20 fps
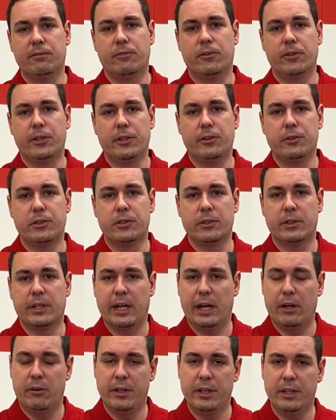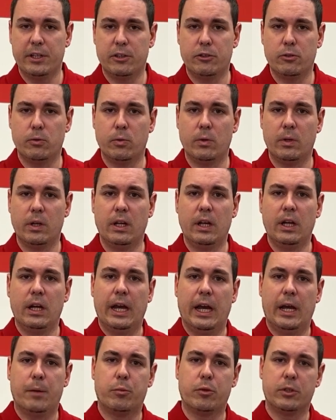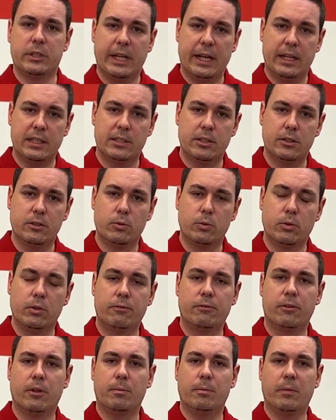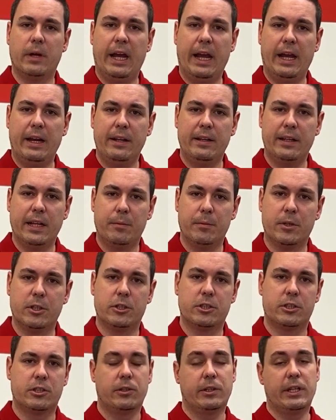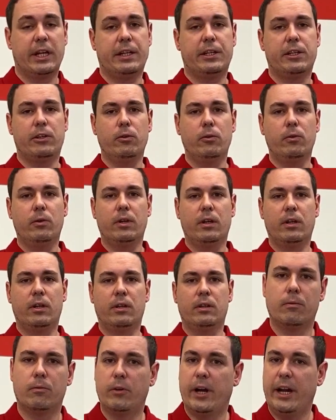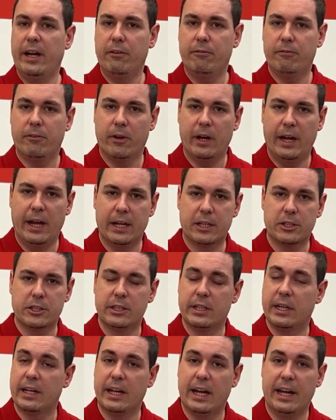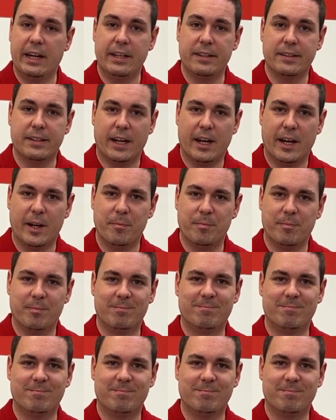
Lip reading: for you to carry the tool and protects the tool from any damage so that you are ready for action at any time.